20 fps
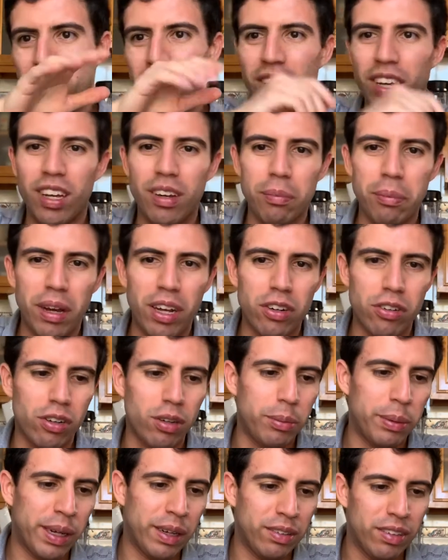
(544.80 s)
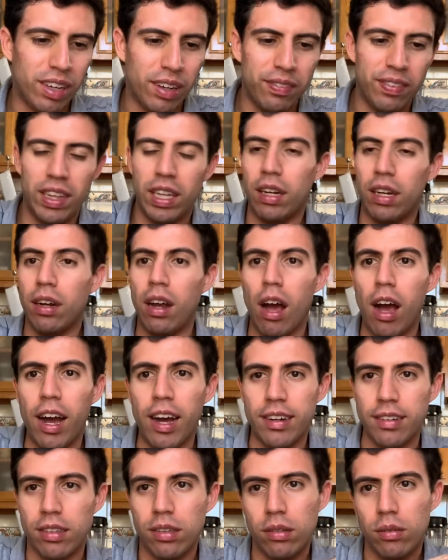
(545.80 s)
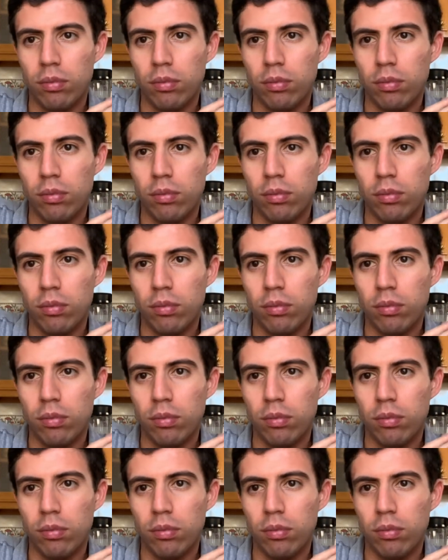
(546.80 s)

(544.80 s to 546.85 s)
a moderate amount of time, and then hot,